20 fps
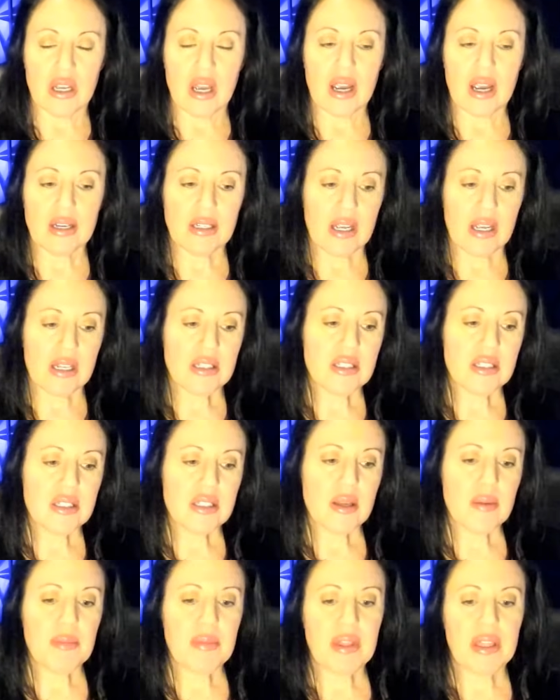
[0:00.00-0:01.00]
against
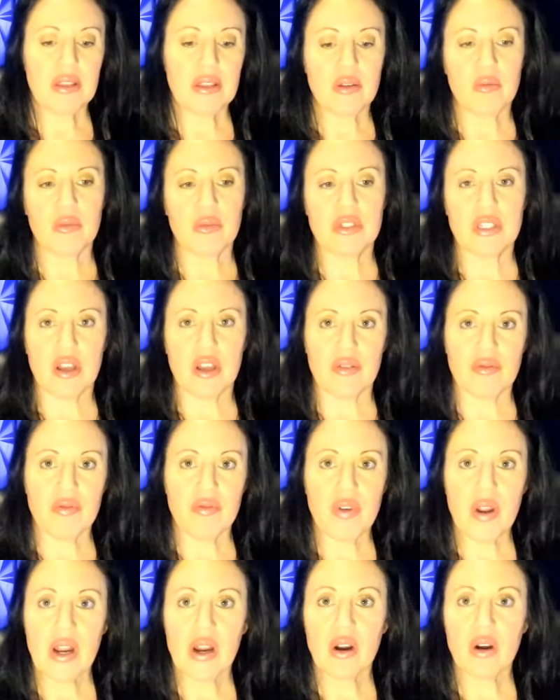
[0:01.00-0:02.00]
something that was
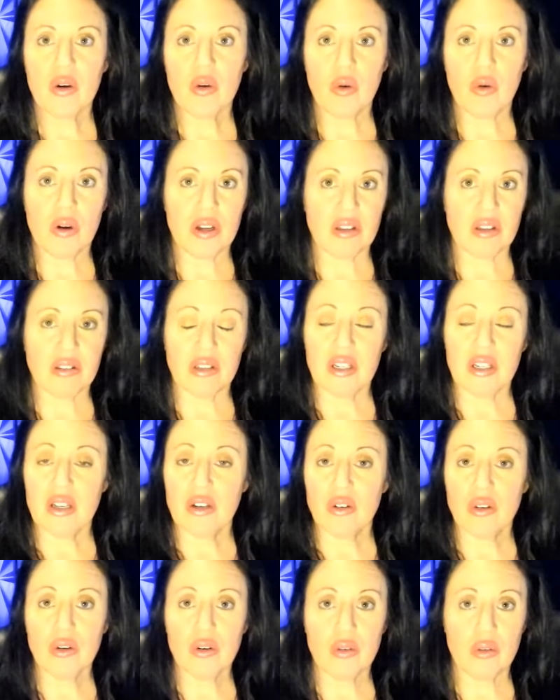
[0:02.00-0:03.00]
unfair or
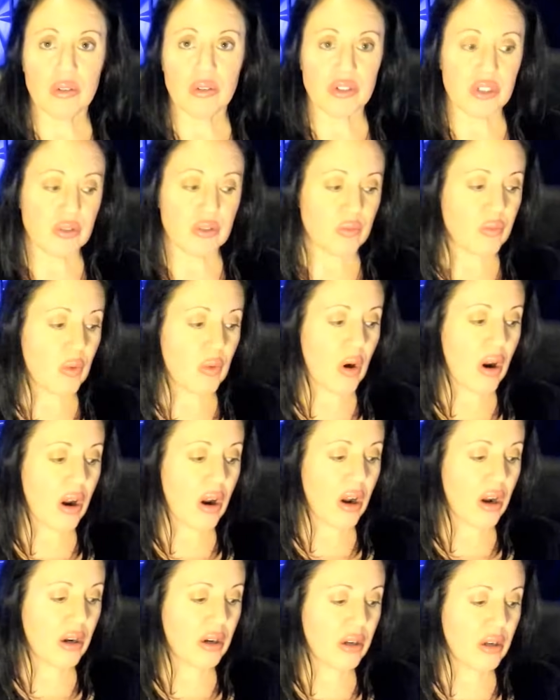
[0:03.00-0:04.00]
illegal or just
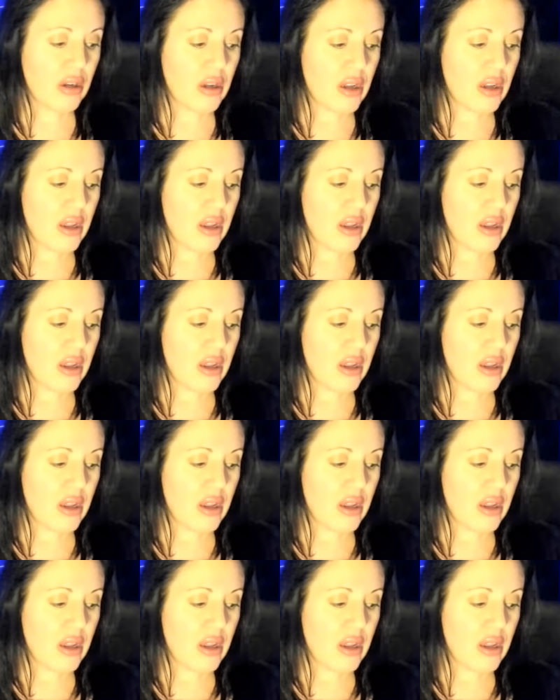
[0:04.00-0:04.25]
wrong.